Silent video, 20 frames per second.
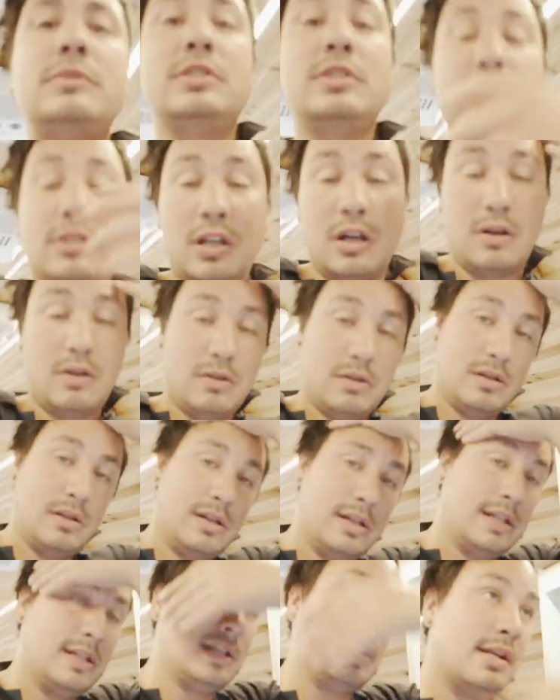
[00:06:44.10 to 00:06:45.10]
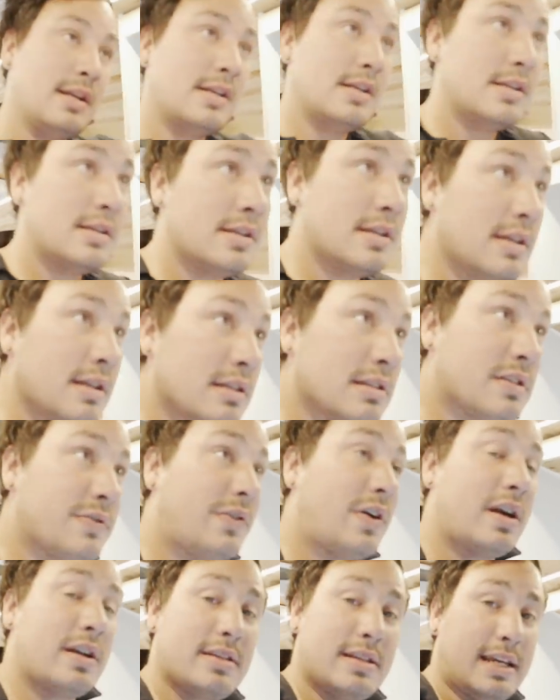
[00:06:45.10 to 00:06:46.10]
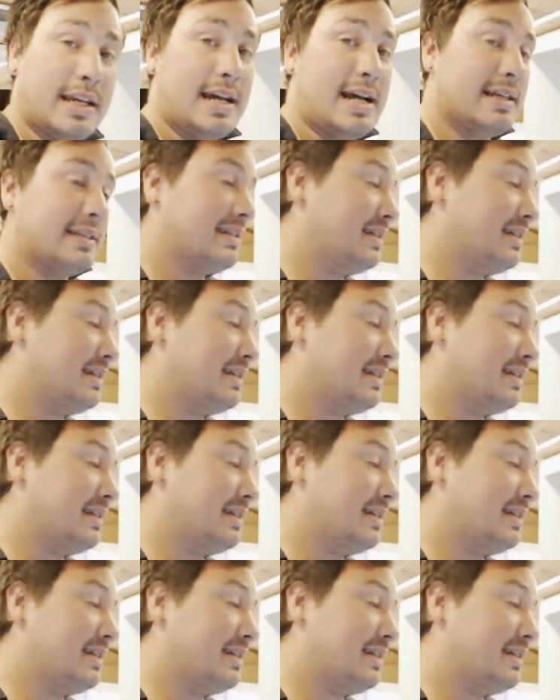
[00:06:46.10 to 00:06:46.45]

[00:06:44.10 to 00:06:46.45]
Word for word: So, as far as I got